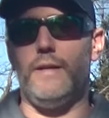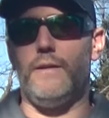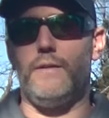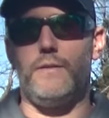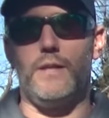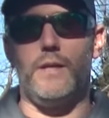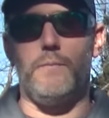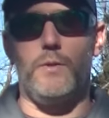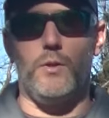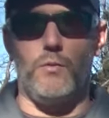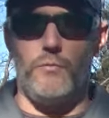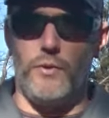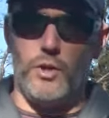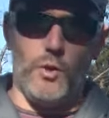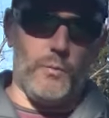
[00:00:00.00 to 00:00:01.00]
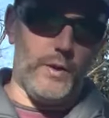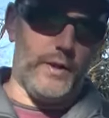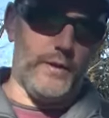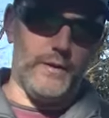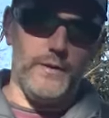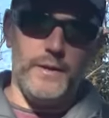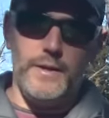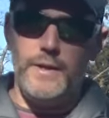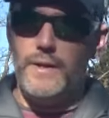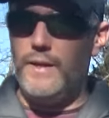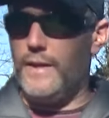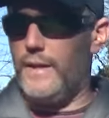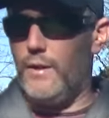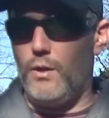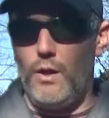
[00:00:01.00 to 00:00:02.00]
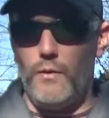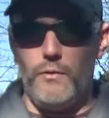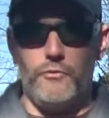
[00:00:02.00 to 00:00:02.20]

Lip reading: And you know, if you go in and hit all